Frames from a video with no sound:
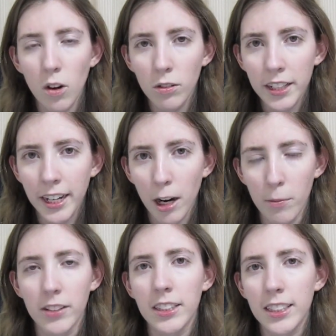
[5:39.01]
only care
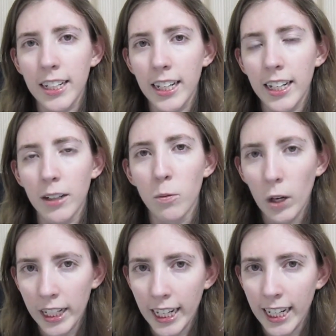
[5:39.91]
about studying and
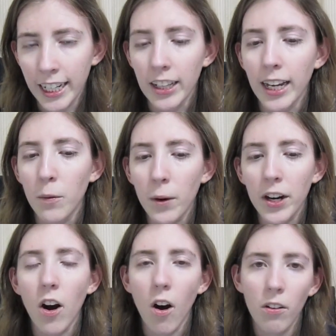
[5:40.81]
working and like
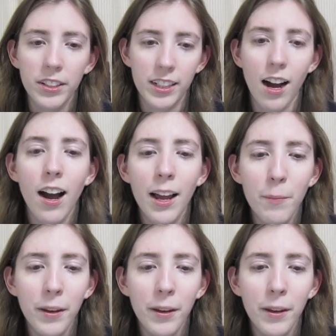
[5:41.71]
work all the time.